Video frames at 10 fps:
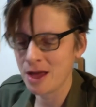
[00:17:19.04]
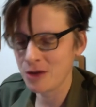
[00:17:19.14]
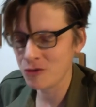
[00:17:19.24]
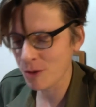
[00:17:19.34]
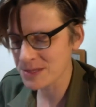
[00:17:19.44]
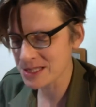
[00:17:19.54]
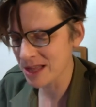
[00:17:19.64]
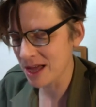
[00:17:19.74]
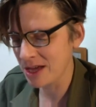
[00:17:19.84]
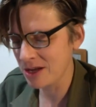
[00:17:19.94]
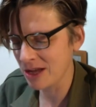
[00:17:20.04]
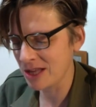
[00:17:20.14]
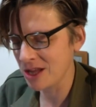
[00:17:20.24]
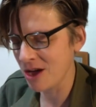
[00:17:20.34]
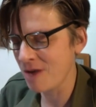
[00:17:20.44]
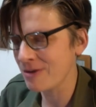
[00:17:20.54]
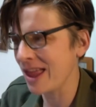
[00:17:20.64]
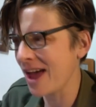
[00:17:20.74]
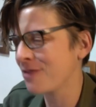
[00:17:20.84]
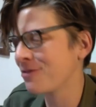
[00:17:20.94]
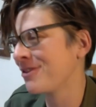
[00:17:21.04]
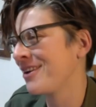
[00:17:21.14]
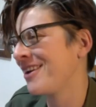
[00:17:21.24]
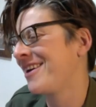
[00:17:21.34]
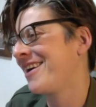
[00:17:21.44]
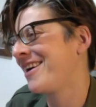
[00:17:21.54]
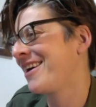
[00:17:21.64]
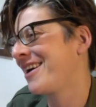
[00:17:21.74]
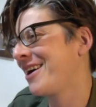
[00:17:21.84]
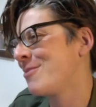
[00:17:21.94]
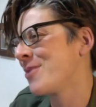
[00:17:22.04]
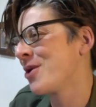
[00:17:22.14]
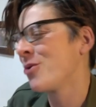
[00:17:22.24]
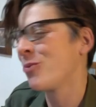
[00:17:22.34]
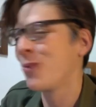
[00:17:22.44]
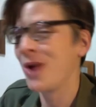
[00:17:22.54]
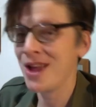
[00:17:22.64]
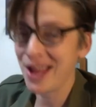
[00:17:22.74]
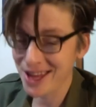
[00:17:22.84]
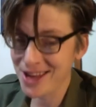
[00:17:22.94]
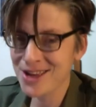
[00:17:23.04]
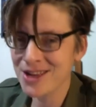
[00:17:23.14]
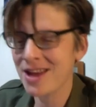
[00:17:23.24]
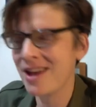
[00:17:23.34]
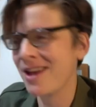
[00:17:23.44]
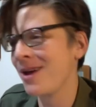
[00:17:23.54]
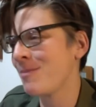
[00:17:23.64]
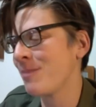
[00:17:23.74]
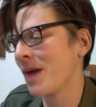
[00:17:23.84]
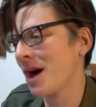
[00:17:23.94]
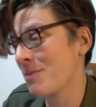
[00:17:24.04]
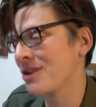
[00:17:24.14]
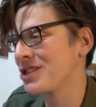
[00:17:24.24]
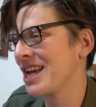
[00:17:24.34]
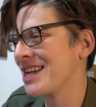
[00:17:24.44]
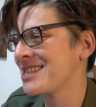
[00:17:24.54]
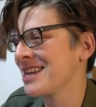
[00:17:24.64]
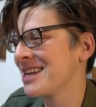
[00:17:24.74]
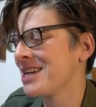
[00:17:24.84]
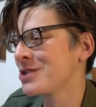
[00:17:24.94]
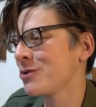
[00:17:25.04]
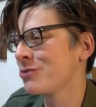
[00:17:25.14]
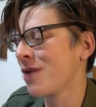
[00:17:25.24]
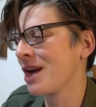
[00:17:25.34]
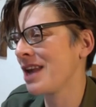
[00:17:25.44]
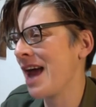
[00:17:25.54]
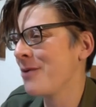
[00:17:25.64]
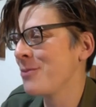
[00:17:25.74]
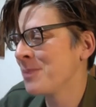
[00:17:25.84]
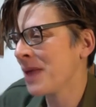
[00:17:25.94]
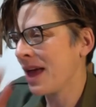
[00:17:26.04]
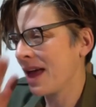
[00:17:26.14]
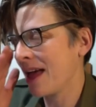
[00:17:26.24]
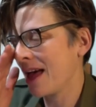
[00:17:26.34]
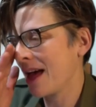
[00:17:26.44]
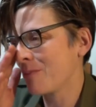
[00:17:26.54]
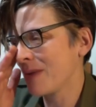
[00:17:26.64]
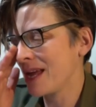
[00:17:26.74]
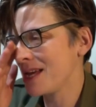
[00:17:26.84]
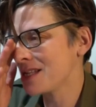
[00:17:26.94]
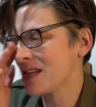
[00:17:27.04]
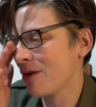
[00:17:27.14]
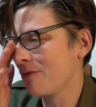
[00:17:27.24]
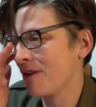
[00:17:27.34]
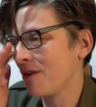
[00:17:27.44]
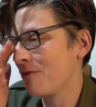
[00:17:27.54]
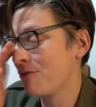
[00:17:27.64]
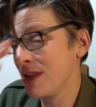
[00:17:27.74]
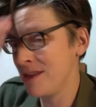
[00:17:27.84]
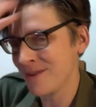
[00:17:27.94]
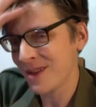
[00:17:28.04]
drop us a line at the RLF. We're here, our project is called Right Now, and we're here to offer free